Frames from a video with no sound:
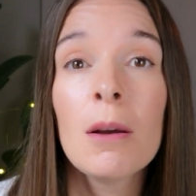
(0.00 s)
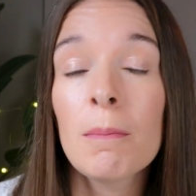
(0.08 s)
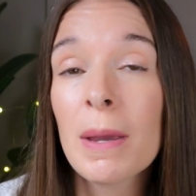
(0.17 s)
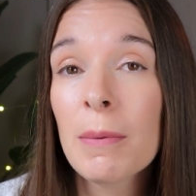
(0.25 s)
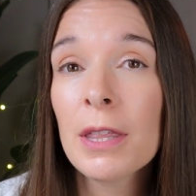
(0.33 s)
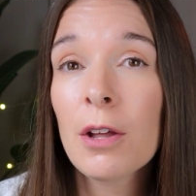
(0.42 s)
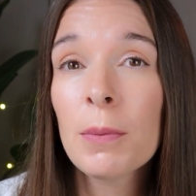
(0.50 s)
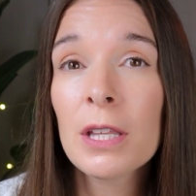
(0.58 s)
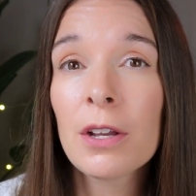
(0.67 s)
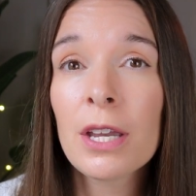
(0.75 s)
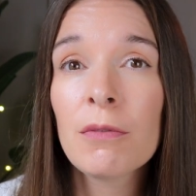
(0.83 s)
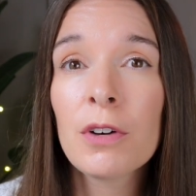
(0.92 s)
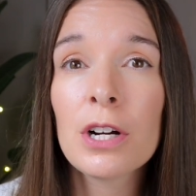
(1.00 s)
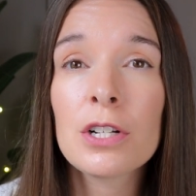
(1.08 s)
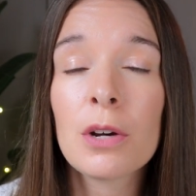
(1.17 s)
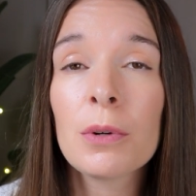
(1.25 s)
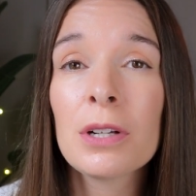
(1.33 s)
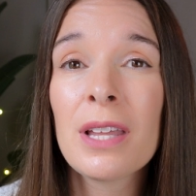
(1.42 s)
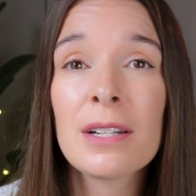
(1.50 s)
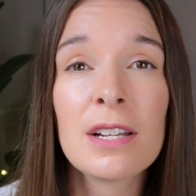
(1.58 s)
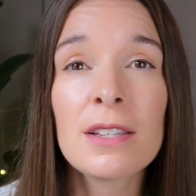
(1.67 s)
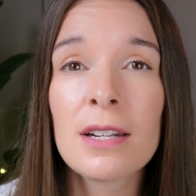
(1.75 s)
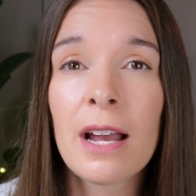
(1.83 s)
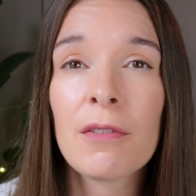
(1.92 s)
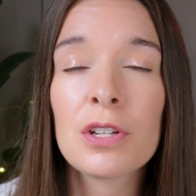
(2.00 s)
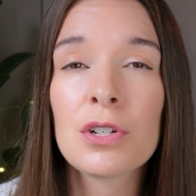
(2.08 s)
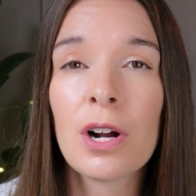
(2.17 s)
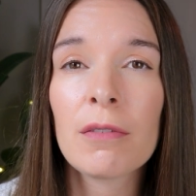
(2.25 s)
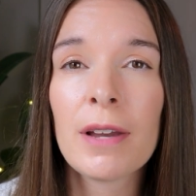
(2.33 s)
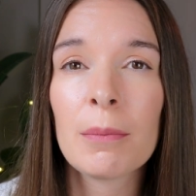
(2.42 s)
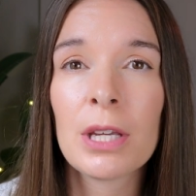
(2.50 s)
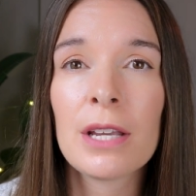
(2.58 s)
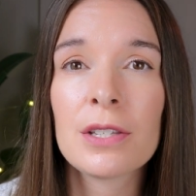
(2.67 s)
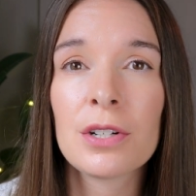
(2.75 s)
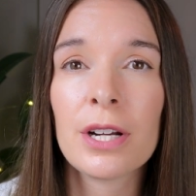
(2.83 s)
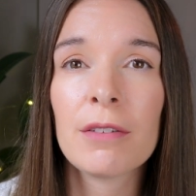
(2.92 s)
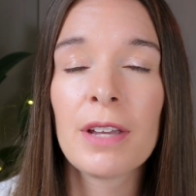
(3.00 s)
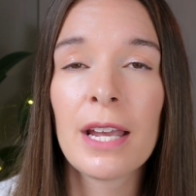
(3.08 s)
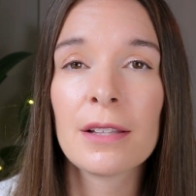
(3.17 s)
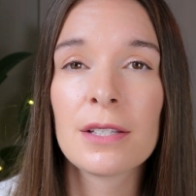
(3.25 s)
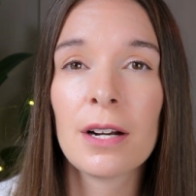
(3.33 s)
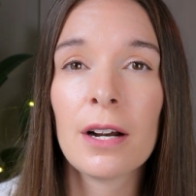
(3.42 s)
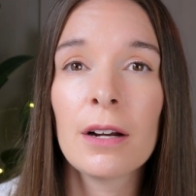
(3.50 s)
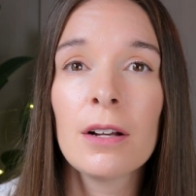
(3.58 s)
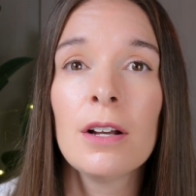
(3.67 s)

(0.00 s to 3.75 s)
maybe they'll be looking for a donor that doesn't have a strong family history of cancer.